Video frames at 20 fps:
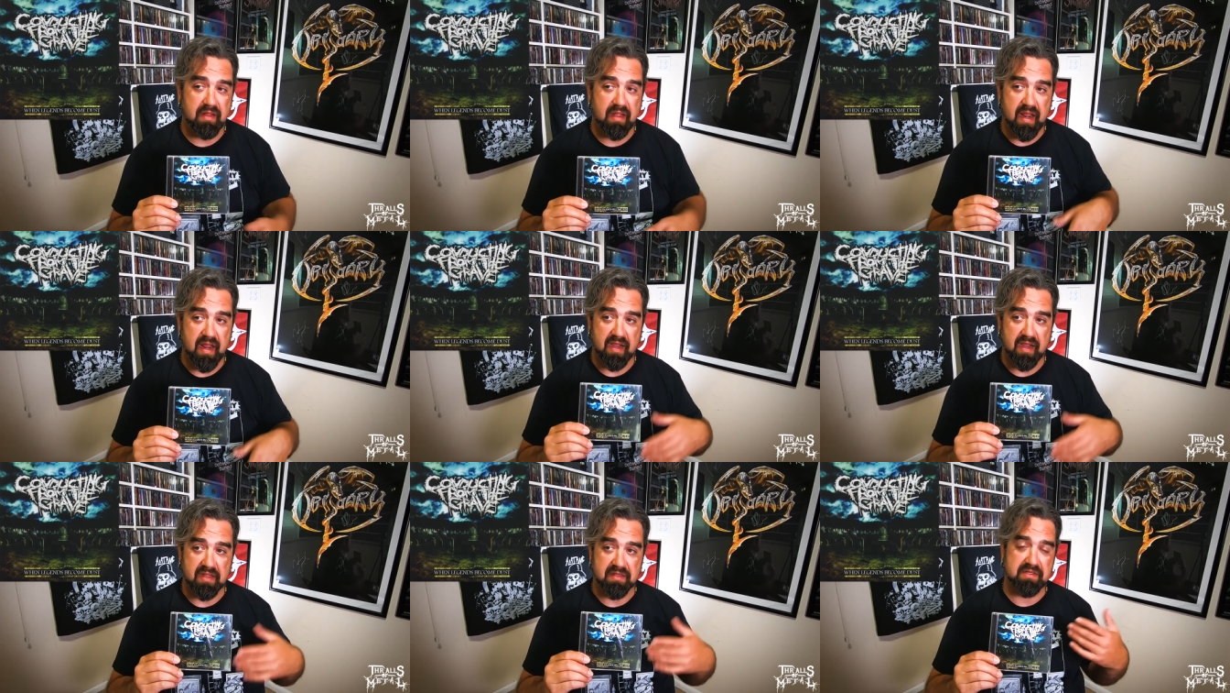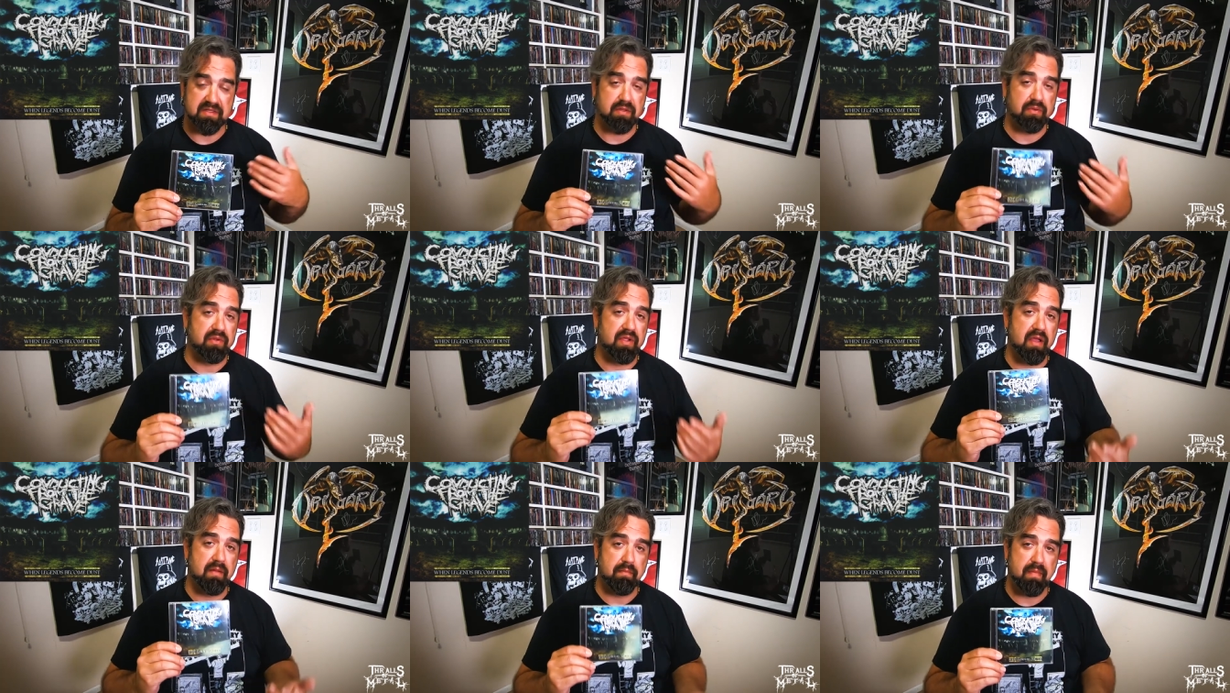and I can
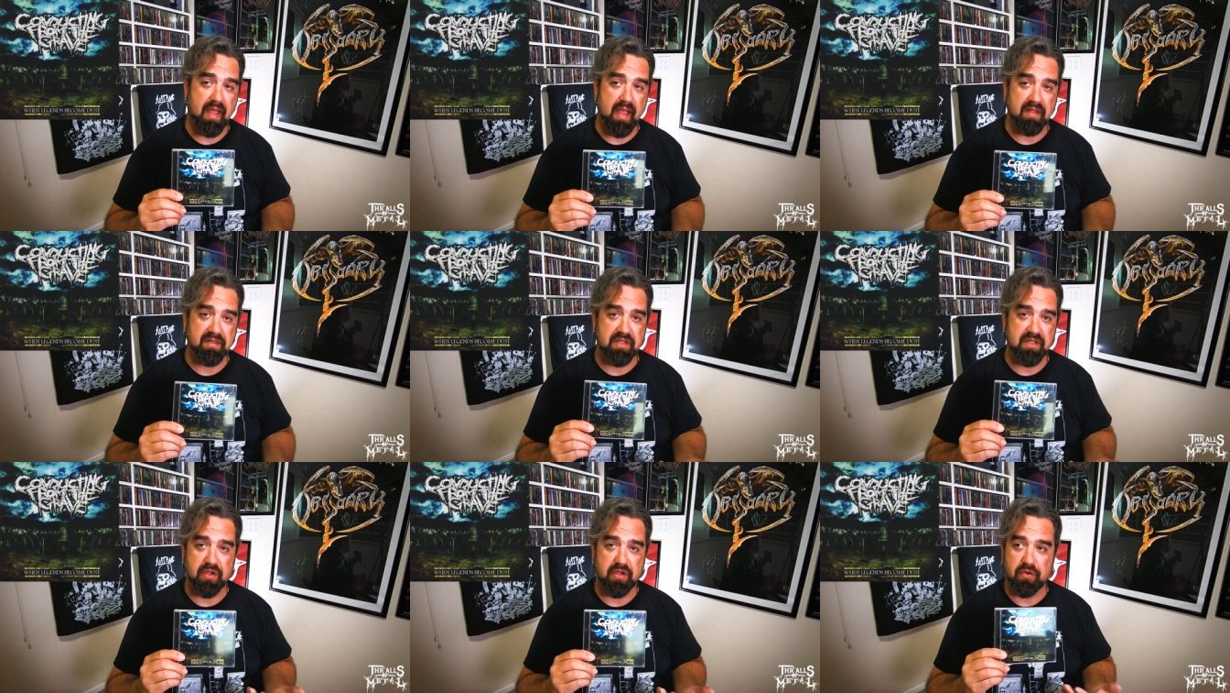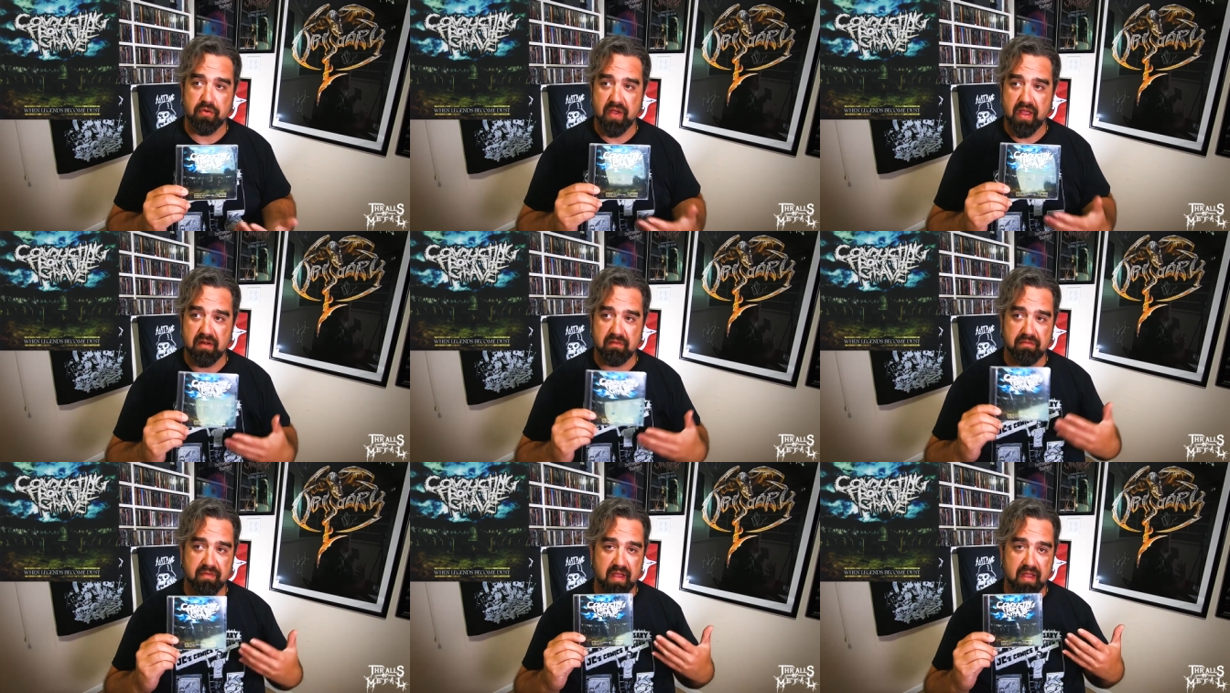still come back to
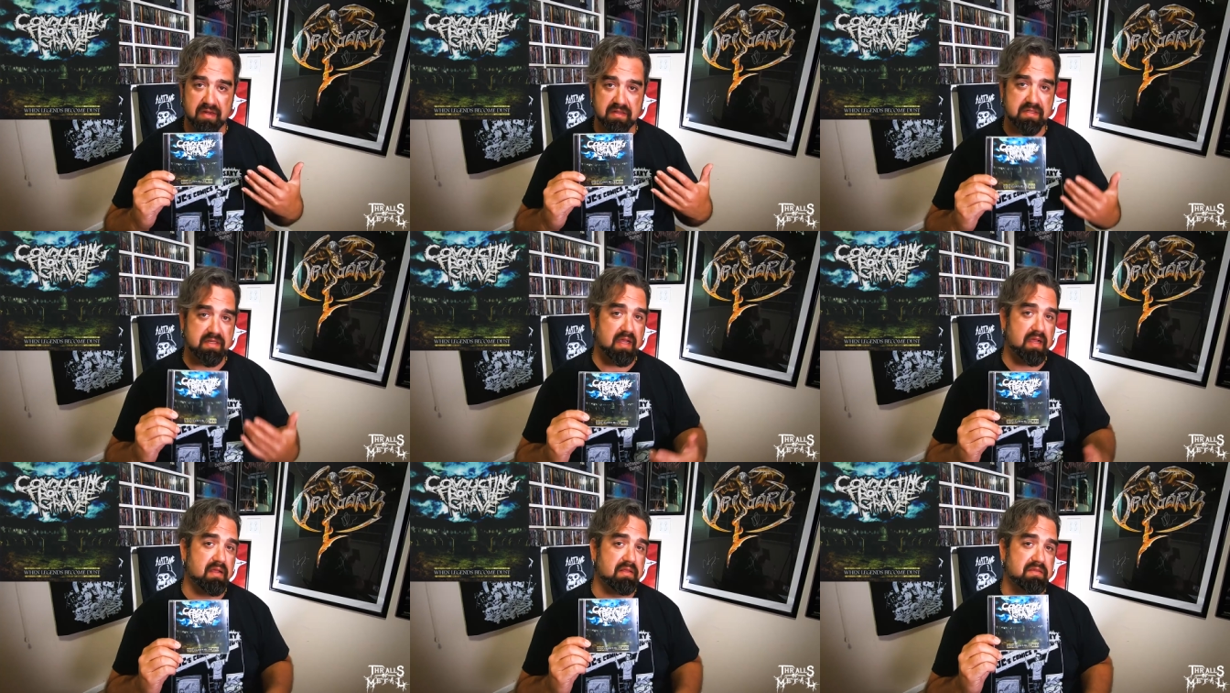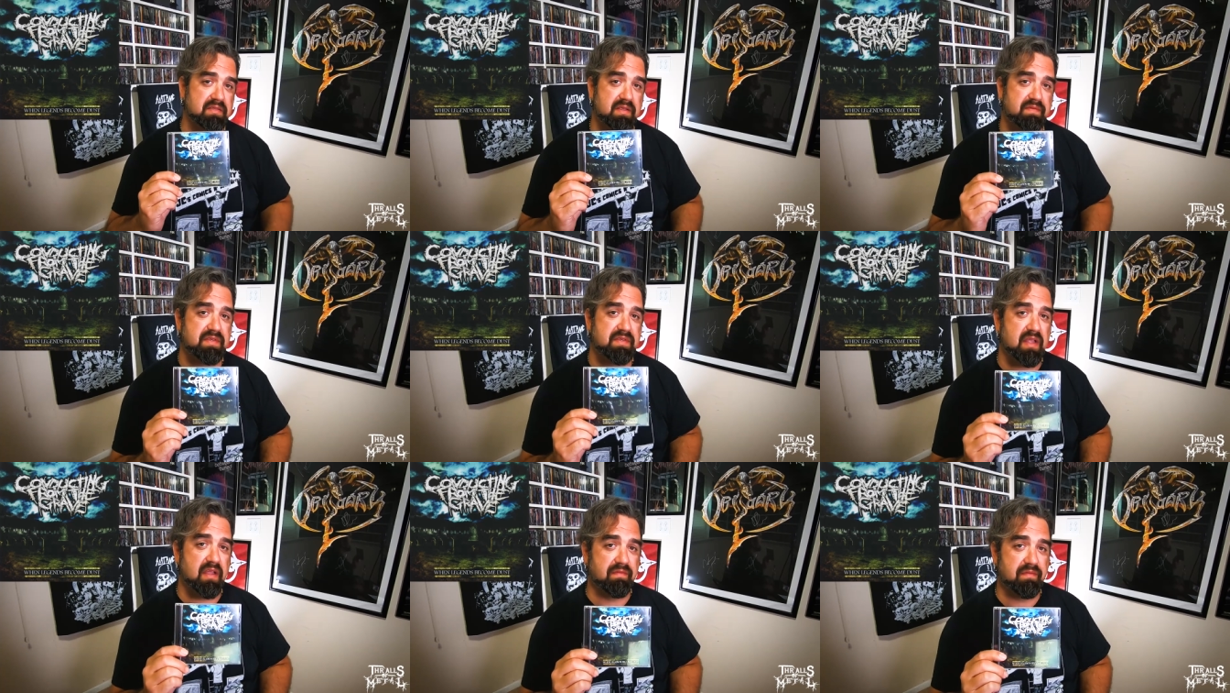and find tons
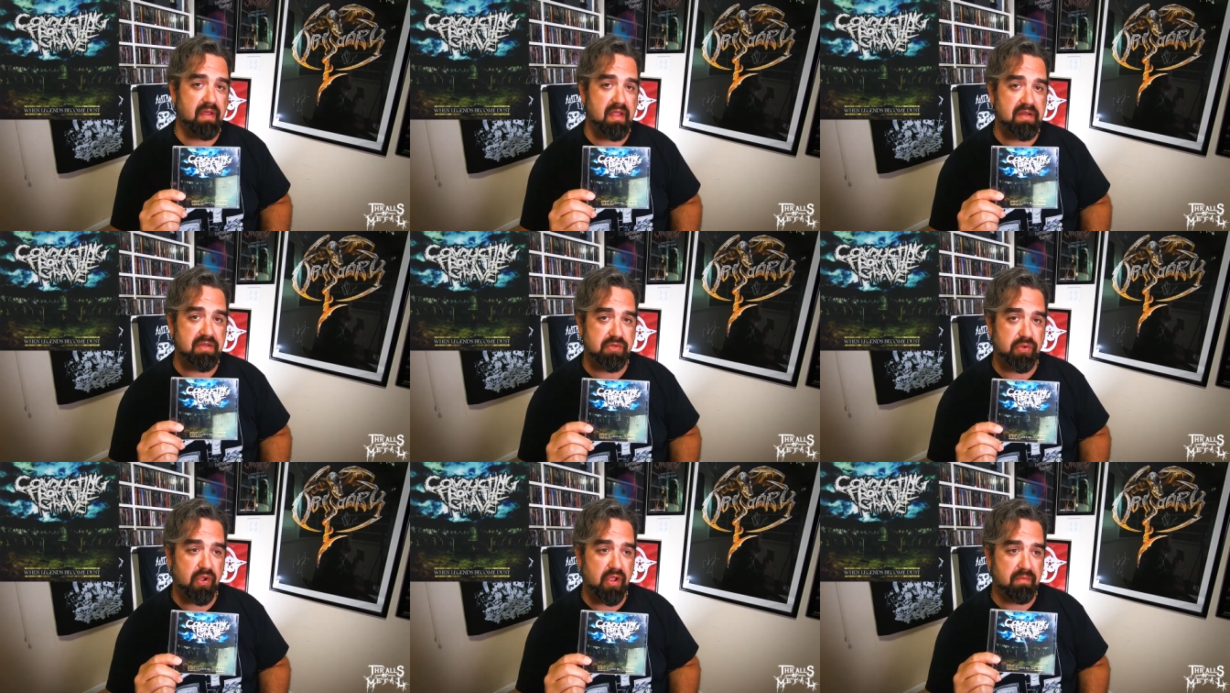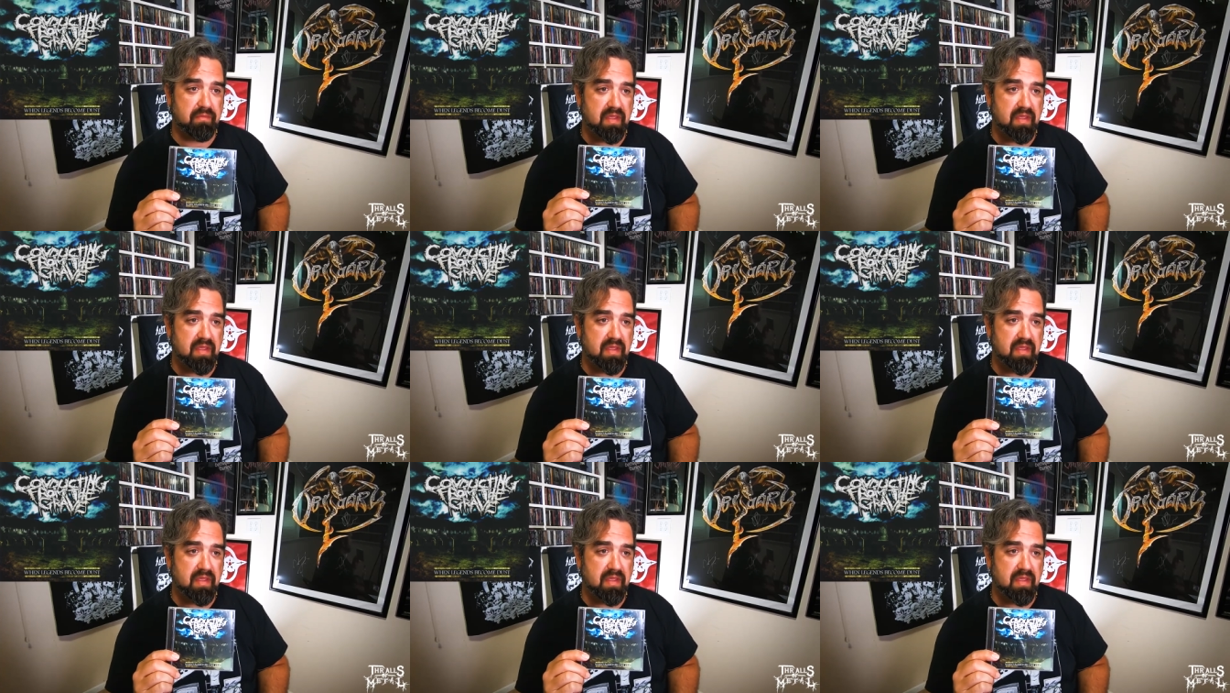of stuff I enjoy,